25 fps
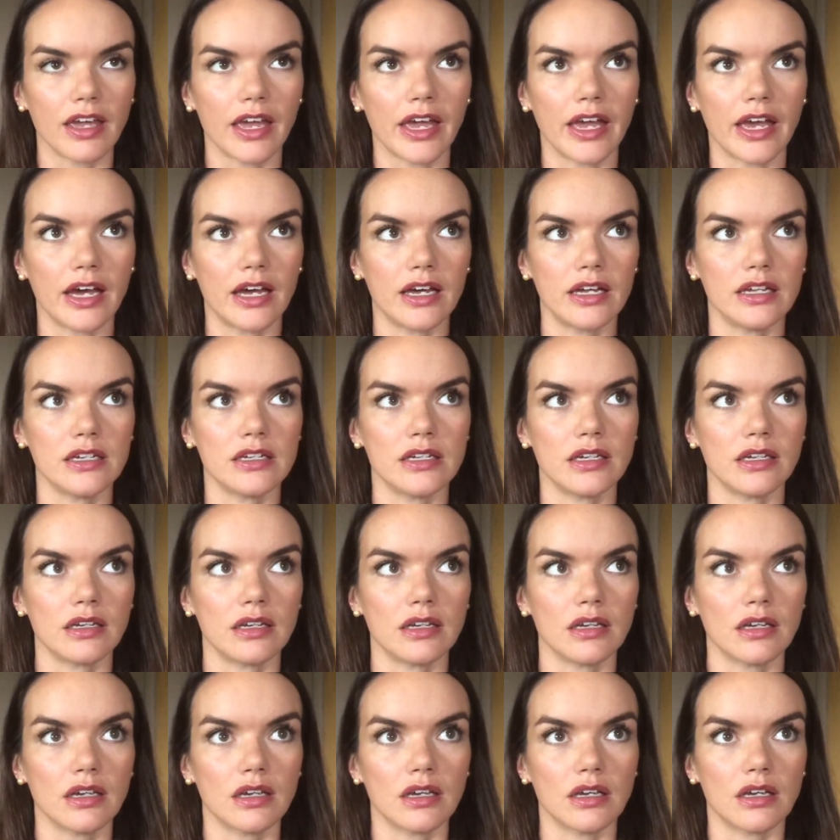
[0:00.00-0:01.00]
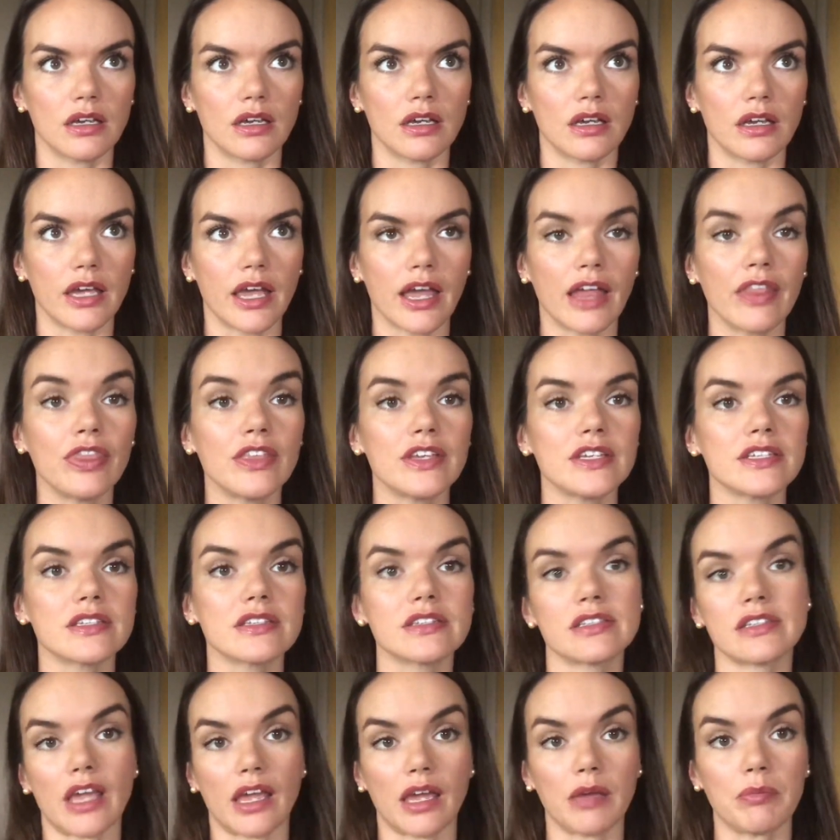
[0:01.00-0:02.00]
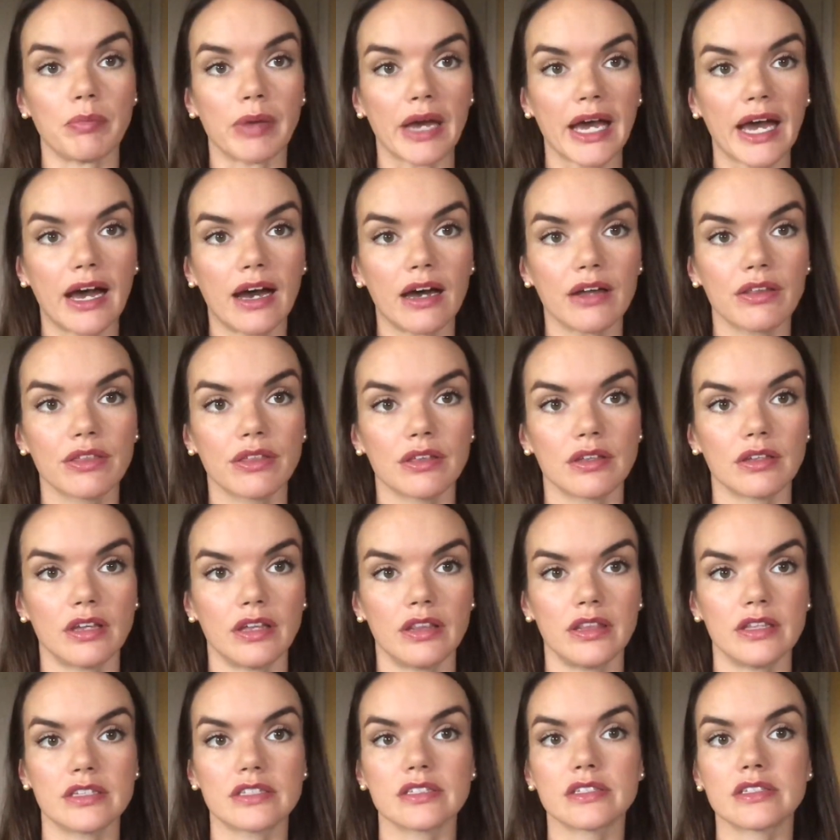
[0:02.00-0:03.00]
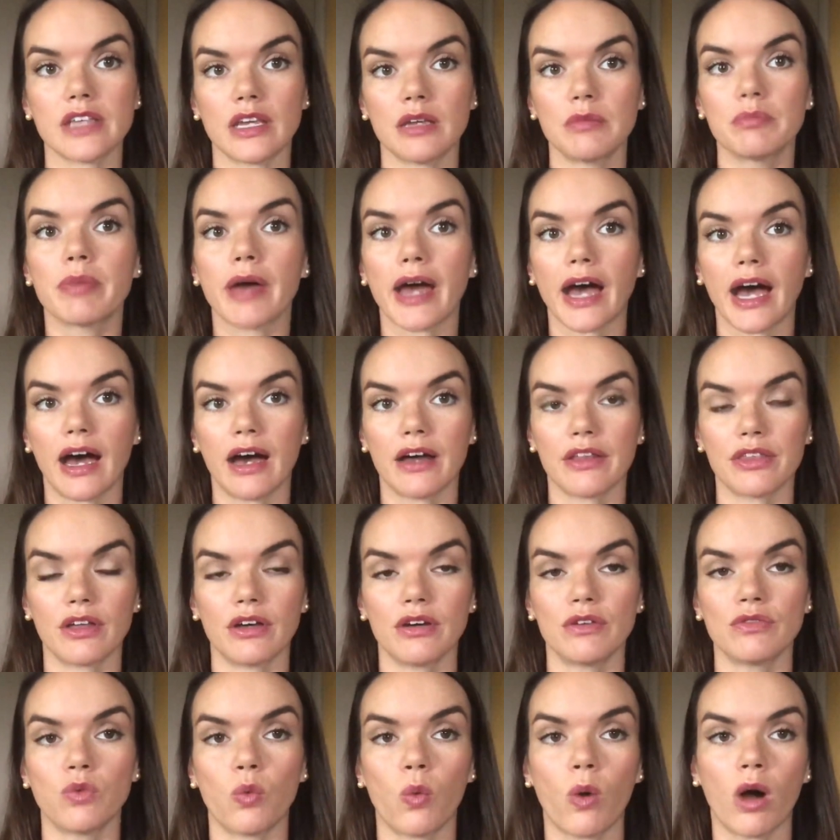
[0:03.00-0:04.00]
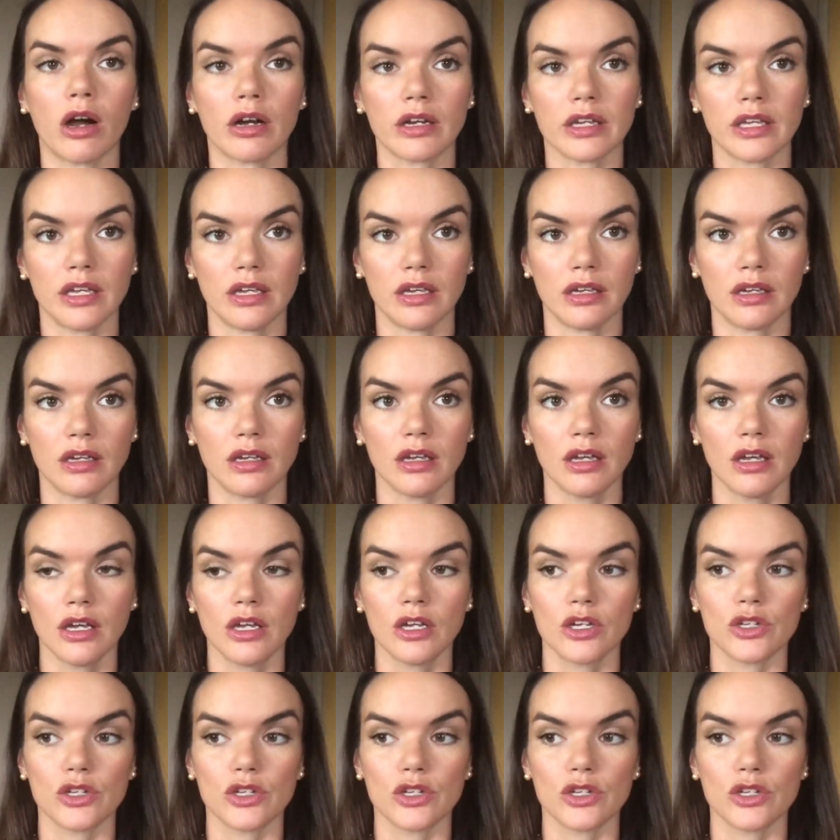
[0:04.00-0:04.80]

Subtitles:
and in this same path of walking